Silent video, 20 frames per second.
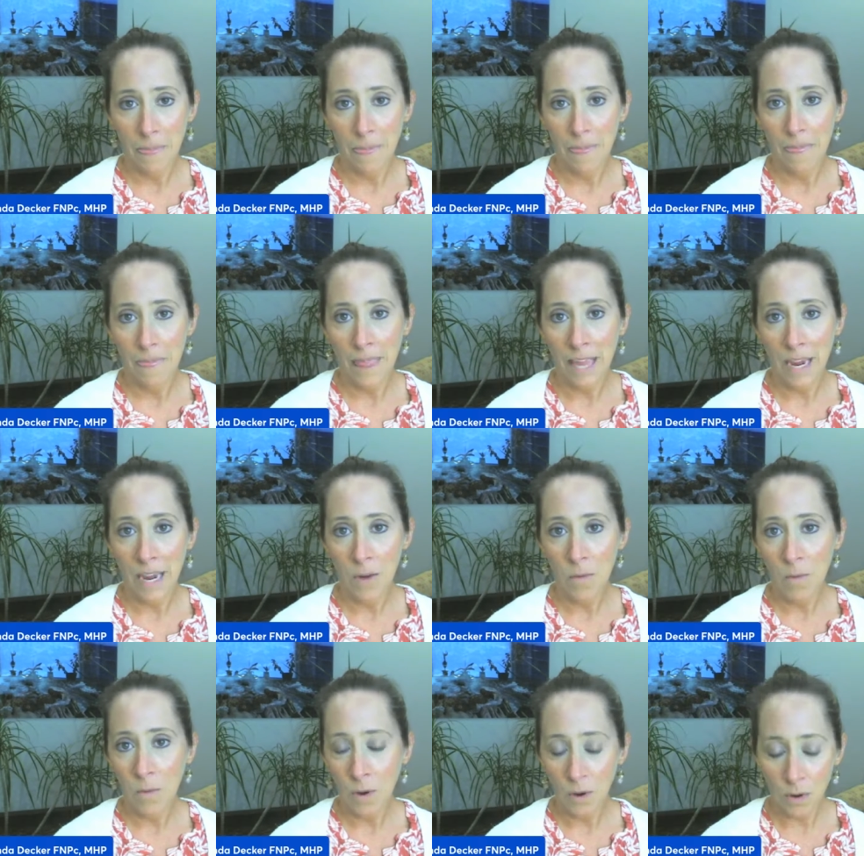they
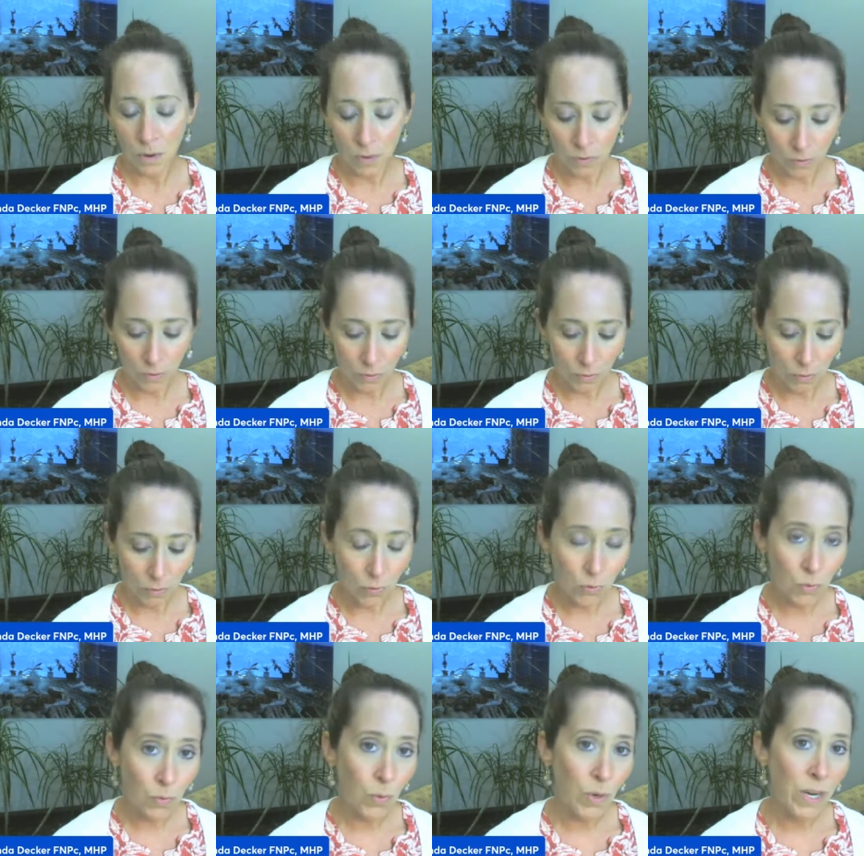were
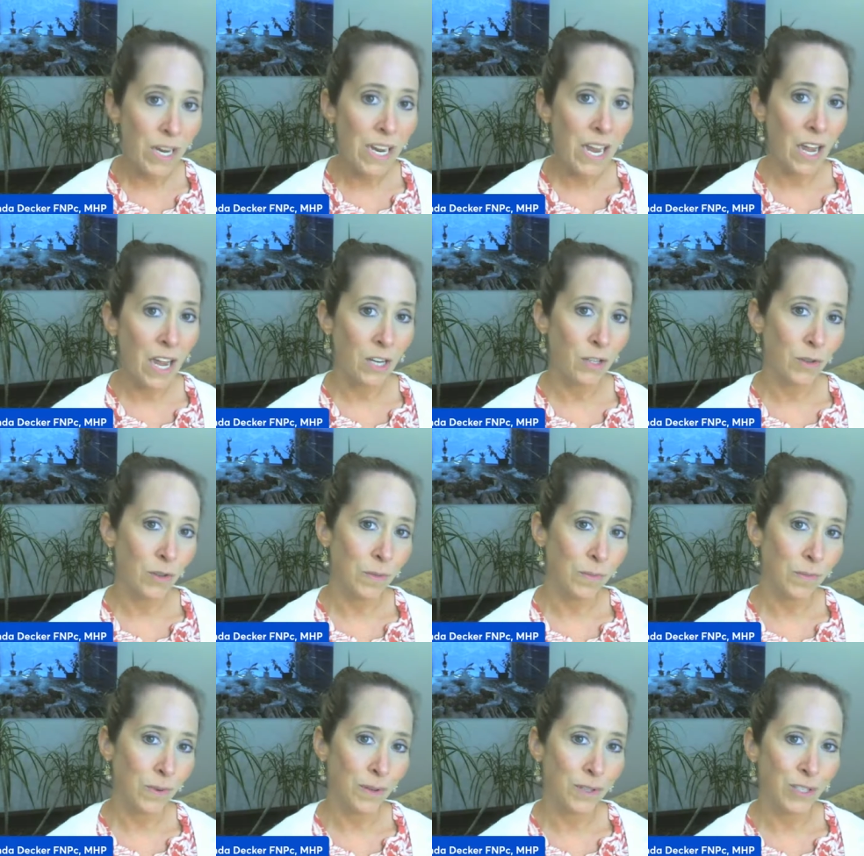
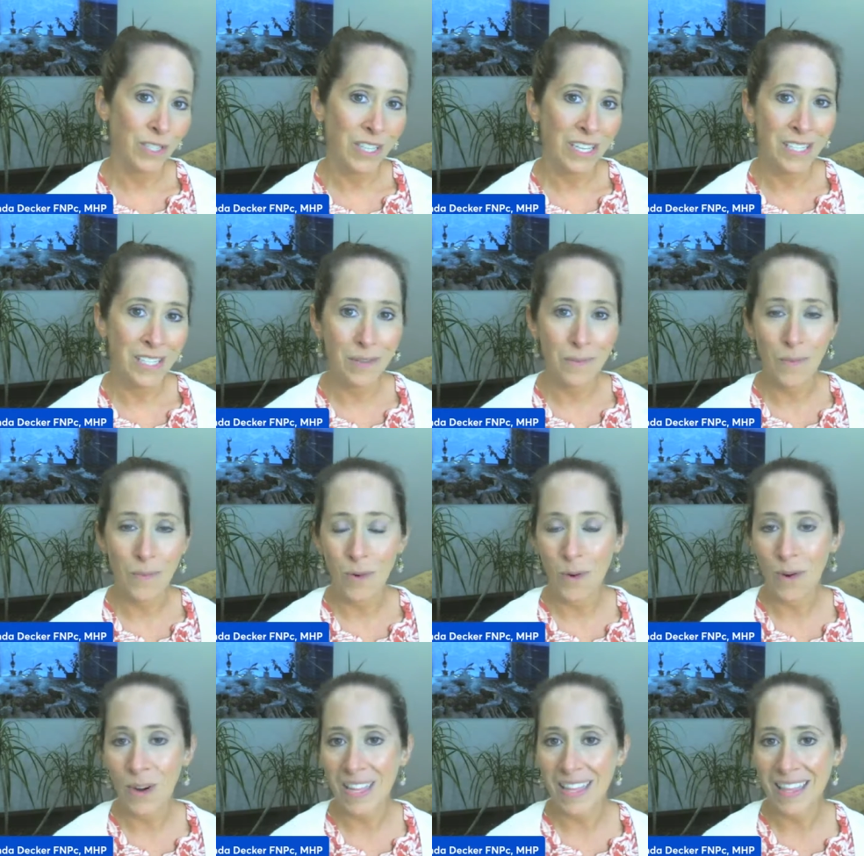300%
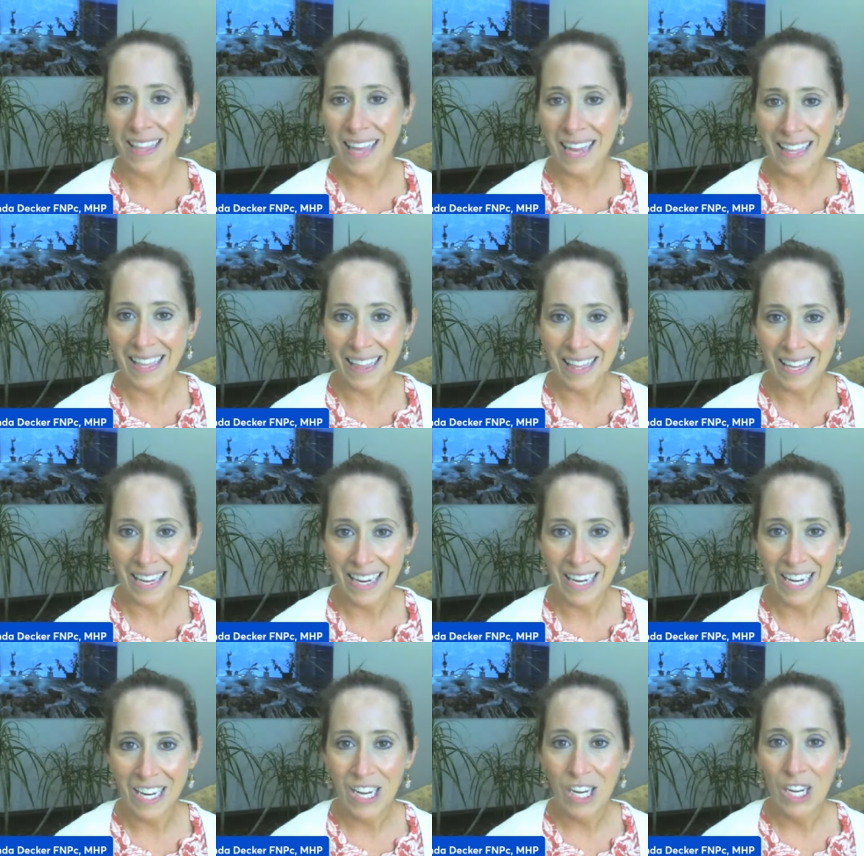more likely